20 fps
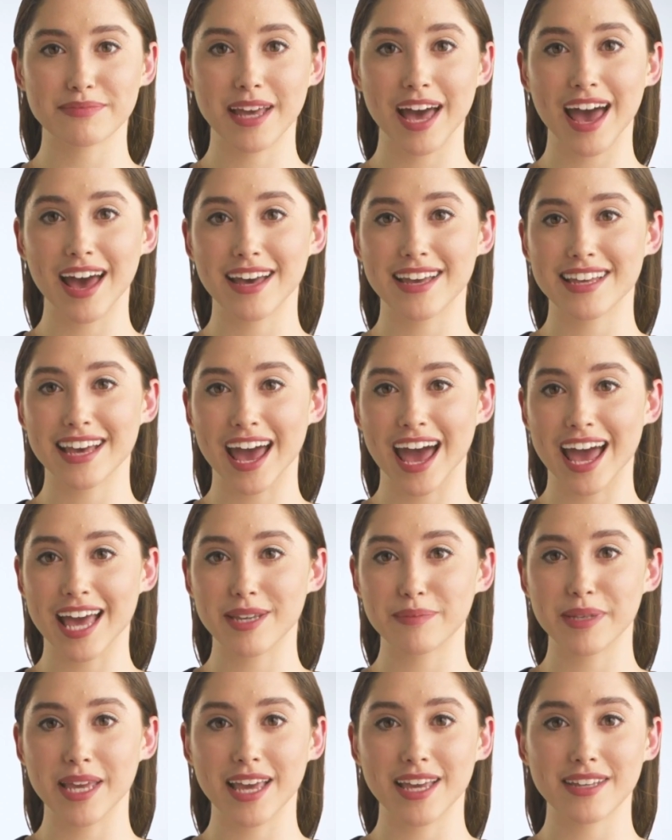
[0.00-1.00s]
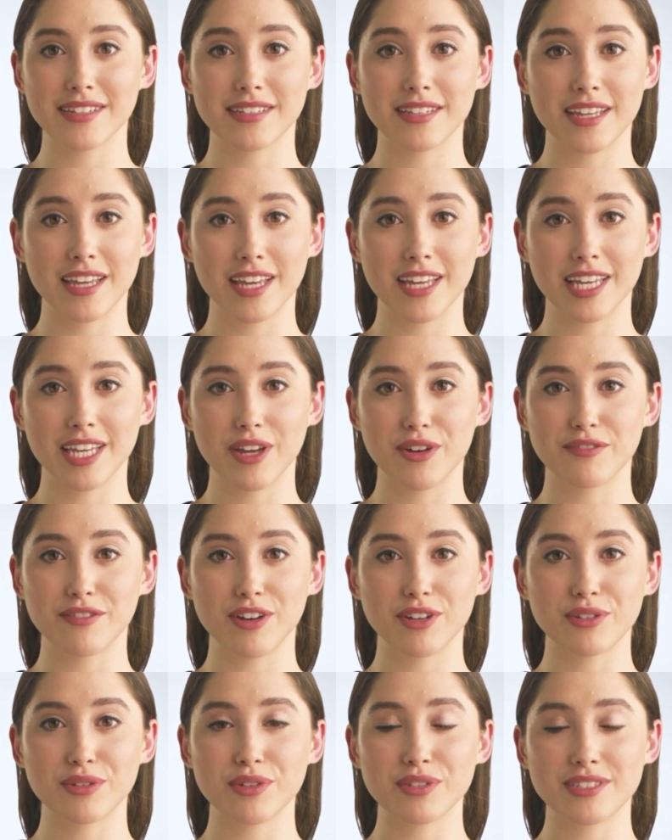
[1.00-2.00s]
Hi, I am Anne, your
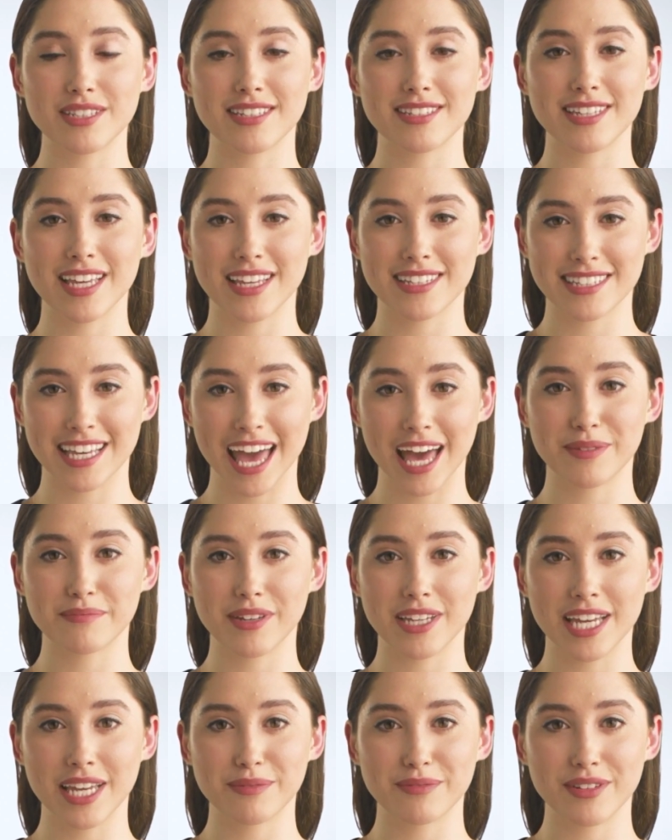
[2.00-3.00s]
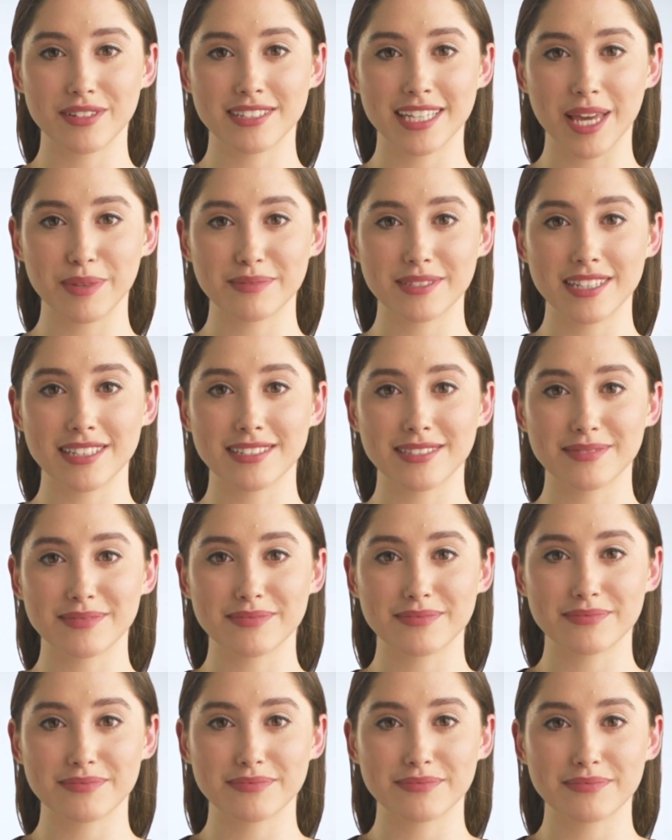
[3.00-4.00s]
virtual success advocate from Zaptist.
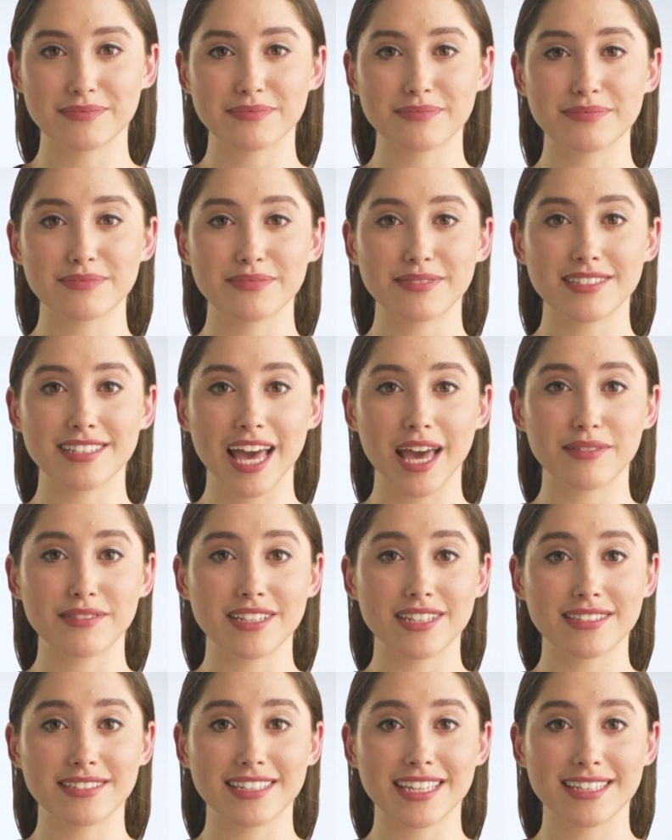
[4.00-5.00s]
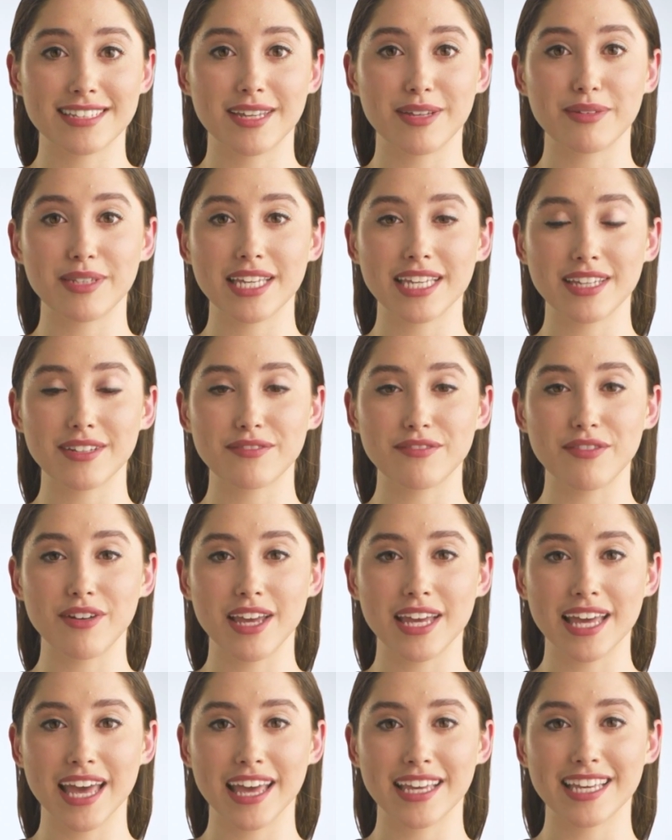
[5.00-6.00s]
Zaptist is a leading
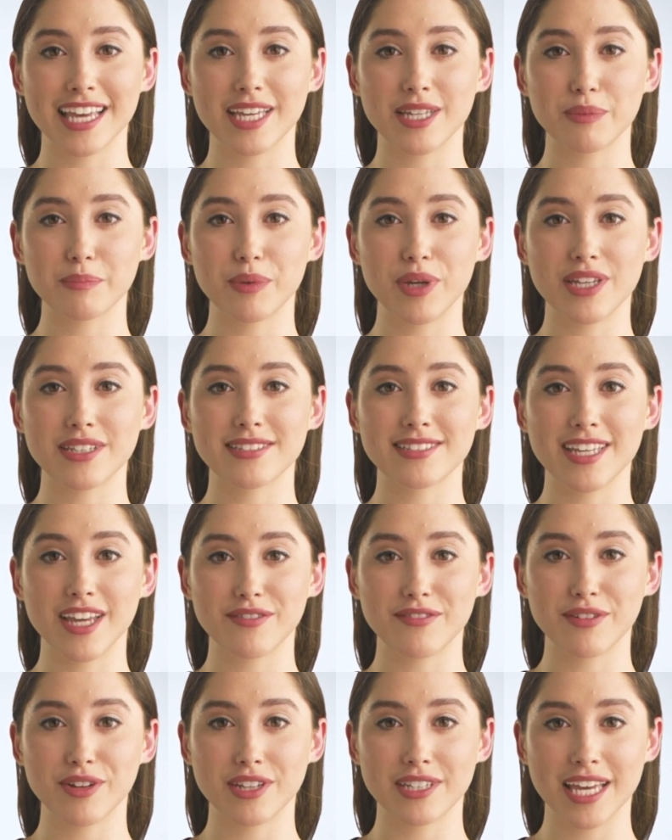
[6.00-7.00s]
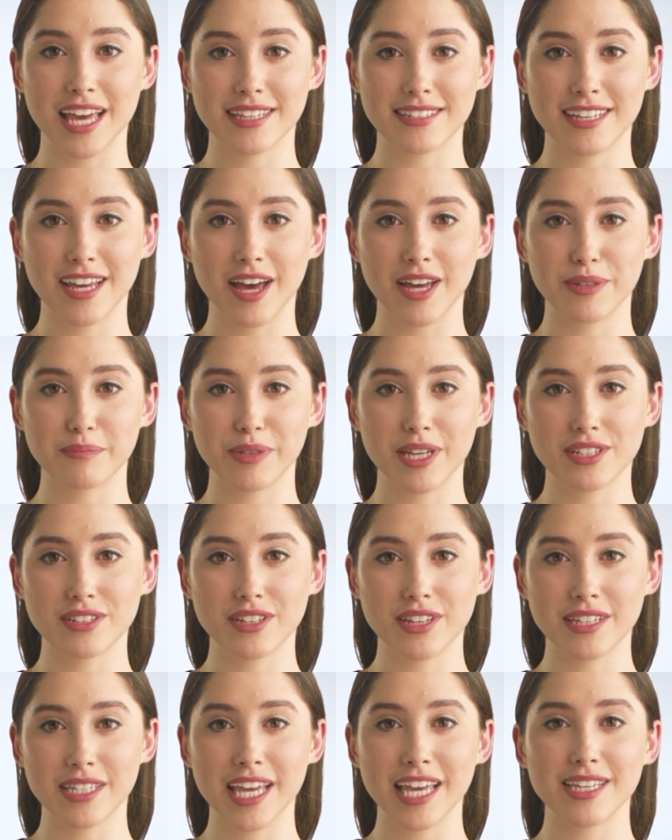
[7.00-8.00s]
free and enterprise software test
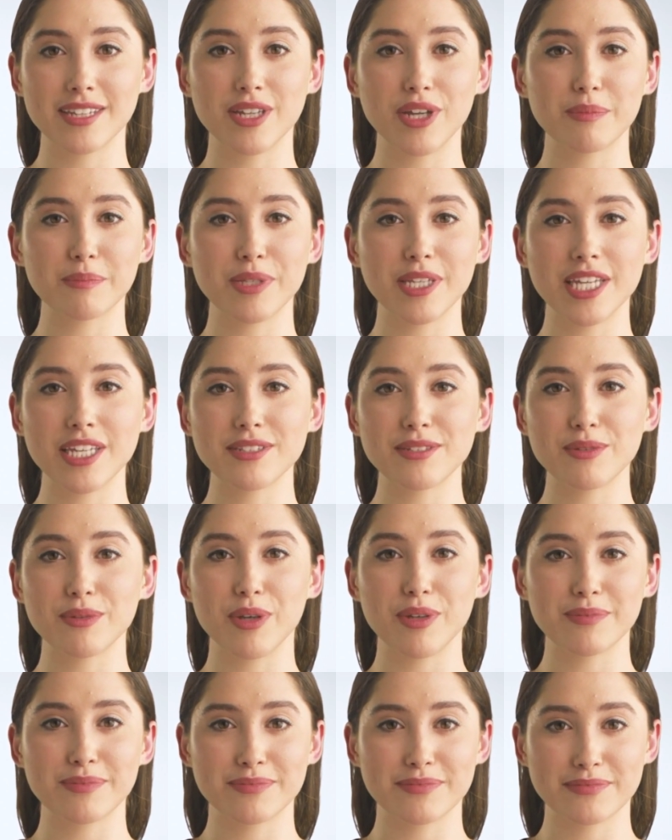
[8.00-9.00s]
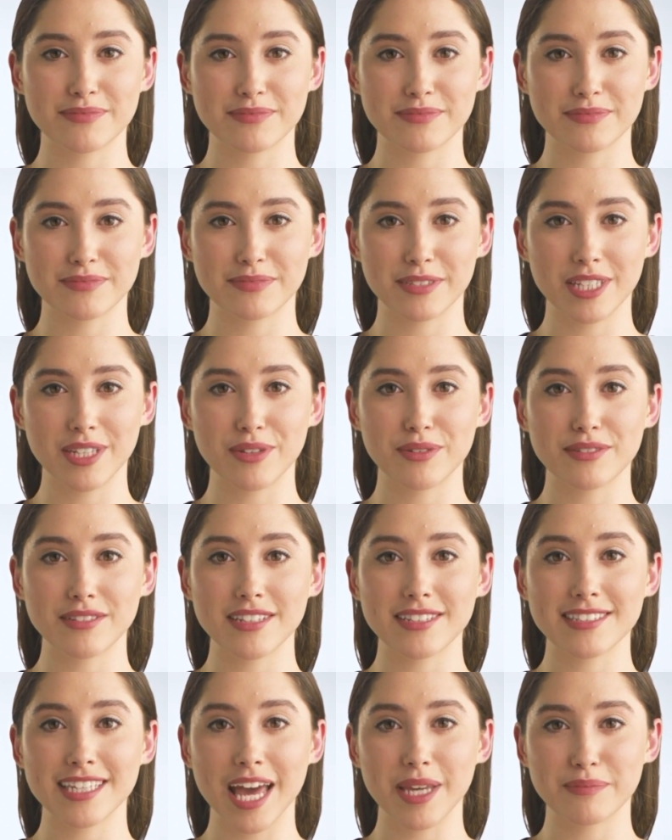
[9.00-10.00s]
automation and R P A tool. To use the
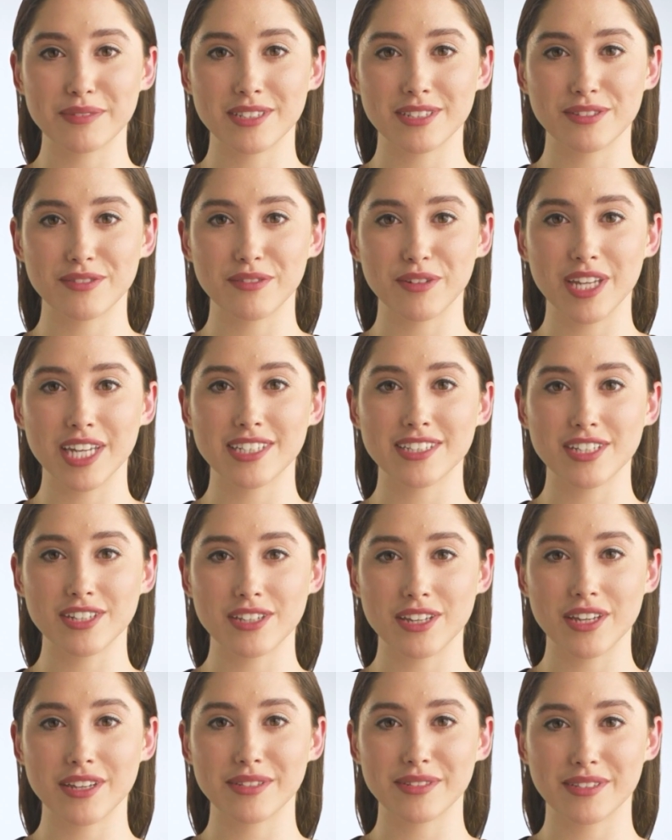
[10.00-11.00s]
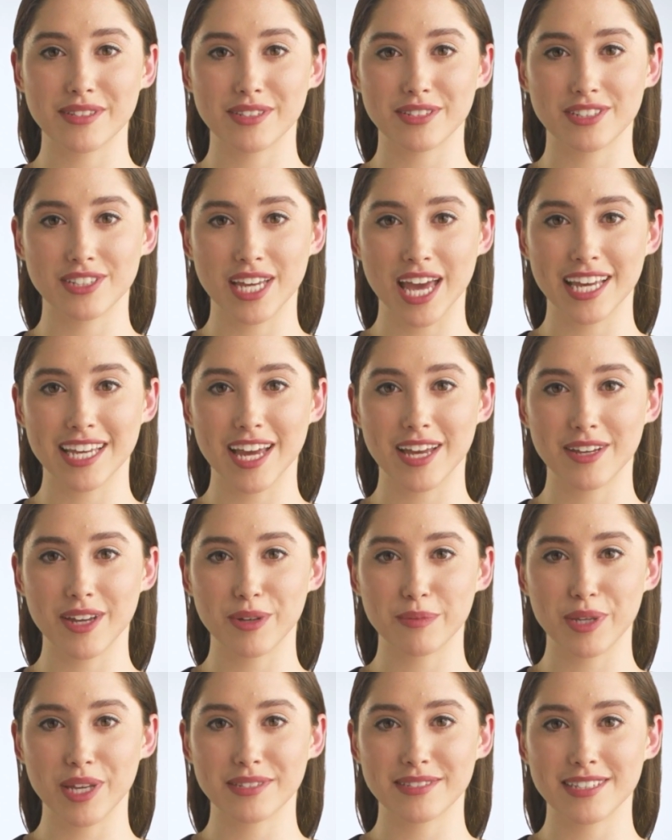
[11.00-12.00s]
Zaptist free edition, check out
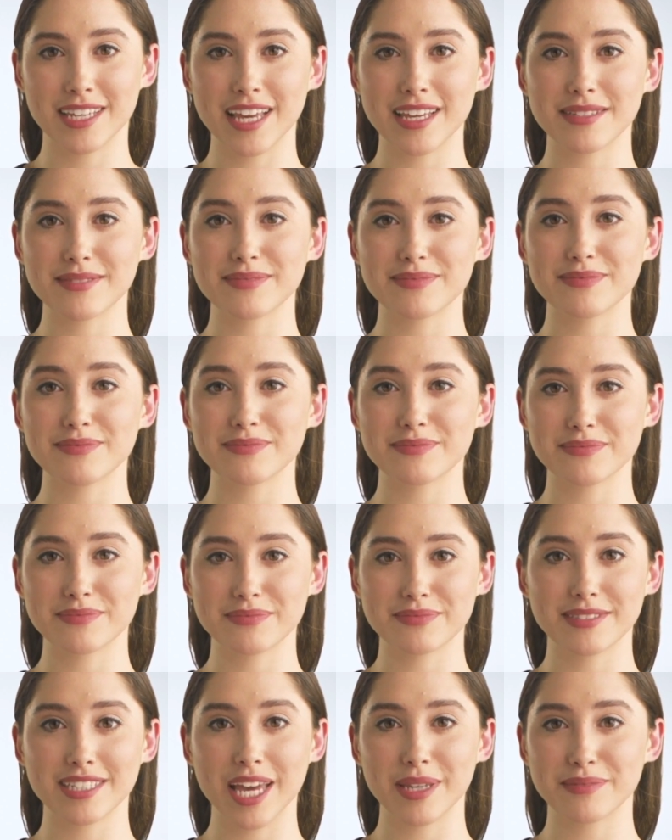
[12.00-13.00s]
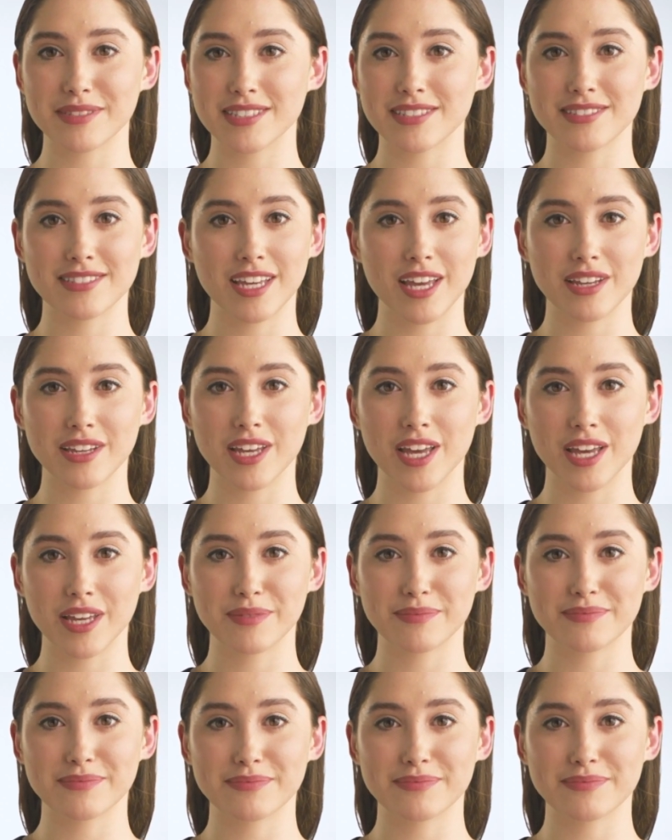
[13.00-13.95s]
our website, zaptist dot com.